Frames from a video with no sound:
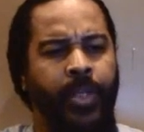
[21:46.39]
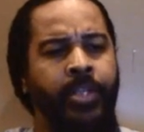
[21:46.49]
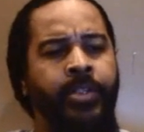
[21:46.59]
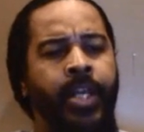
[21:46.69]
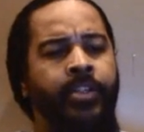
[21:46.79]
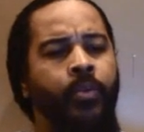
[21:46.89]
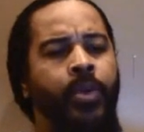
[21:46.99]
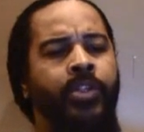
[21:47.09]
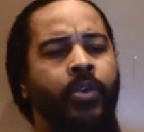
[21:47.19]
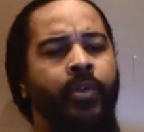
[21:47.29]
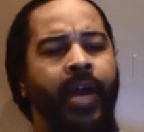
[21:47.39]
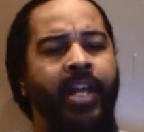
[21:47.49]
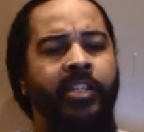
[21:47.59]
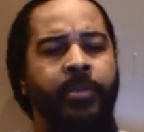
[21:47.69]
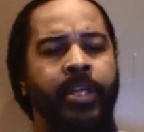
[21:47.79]
It says, and whatsoever I
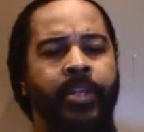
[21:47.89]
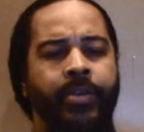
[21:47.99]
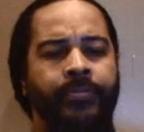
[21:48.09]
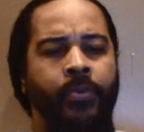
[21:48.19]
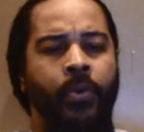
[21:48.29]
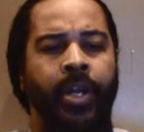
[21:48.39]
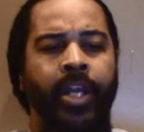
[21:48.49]
speak therefore,